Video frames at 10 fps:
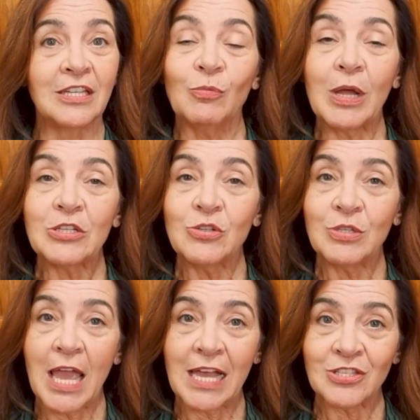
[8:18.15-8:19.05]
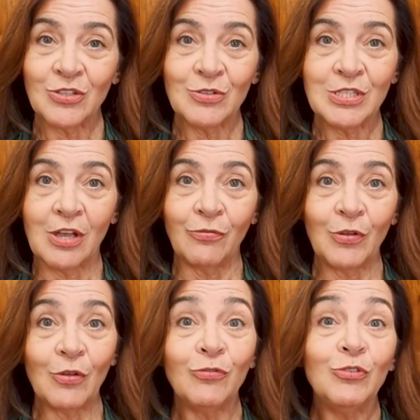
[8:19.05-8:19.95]
I want you to ask yourself
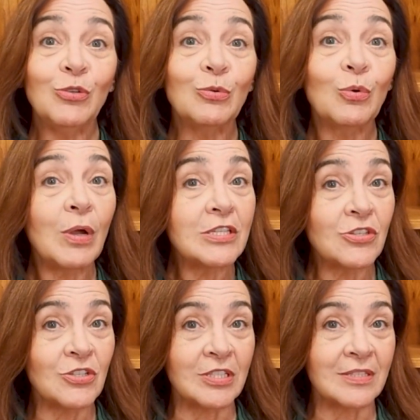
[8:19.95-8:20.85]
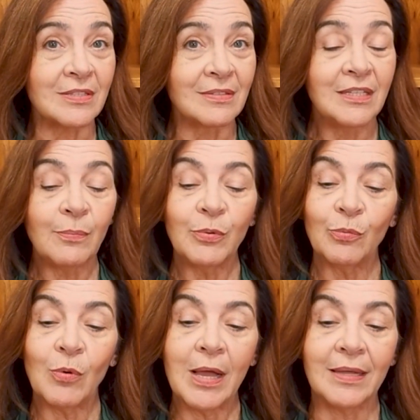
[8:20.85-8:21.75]
a few questions. Number
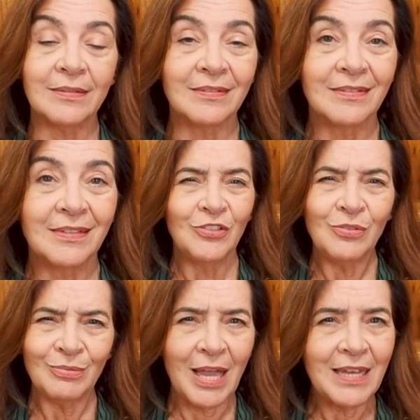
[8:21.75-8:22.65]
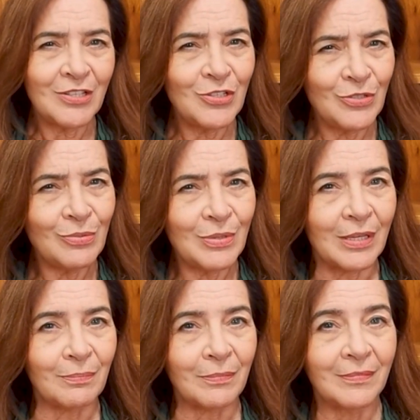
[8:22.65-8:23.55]
one, do you like to do
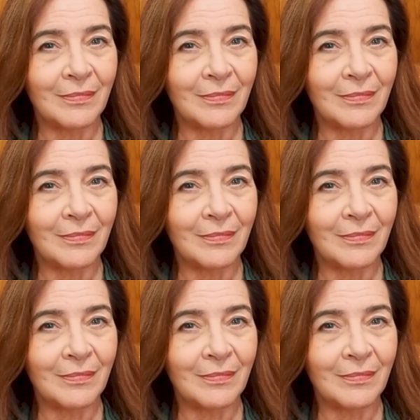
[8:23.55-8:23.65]
them?